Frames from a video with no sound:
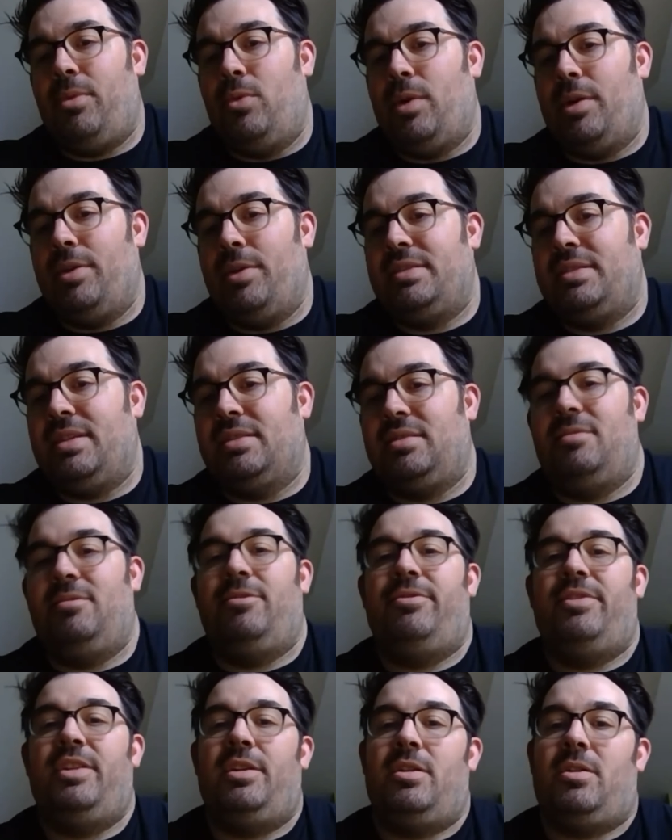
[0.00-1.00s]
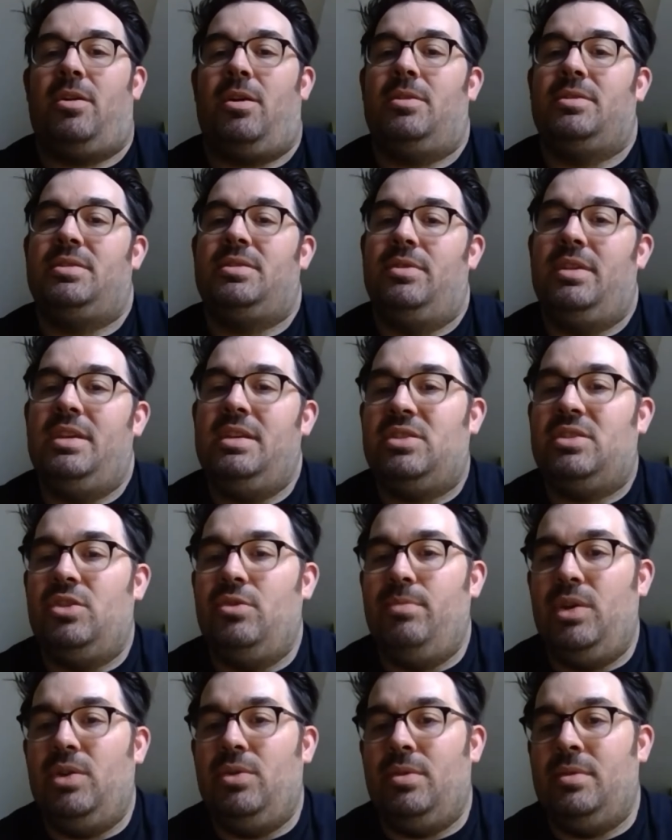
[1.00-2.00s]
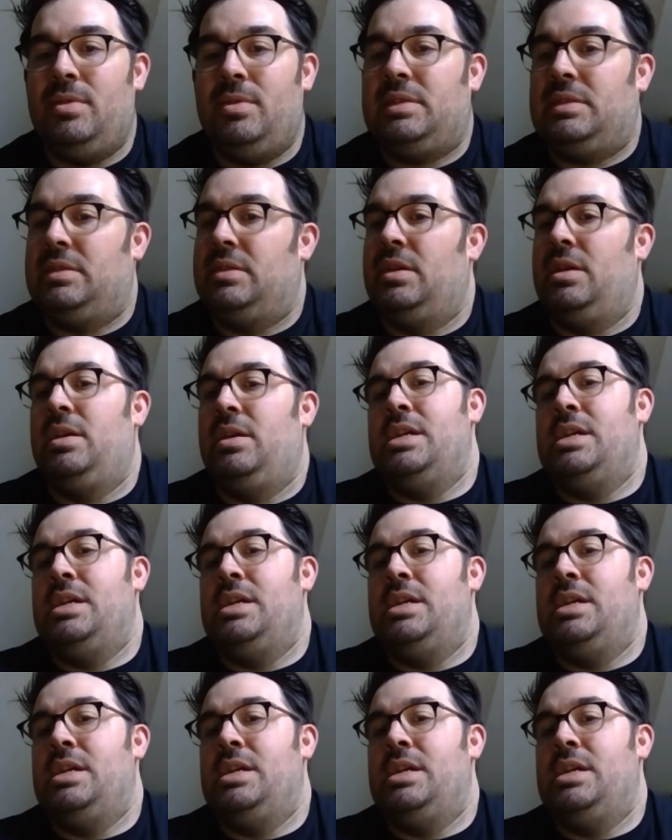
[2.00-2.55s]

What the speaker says: where this doesn't fit at all. So these two mutants,